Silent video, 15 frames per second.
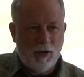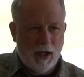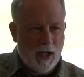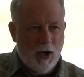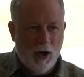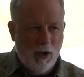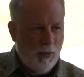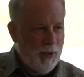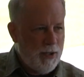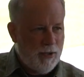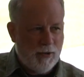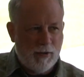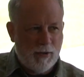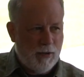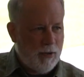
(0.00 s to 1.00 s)
like
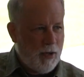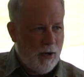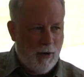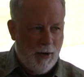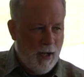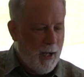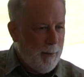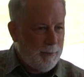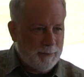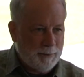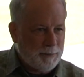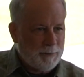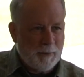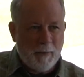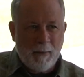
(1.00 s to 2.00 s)
always tearing up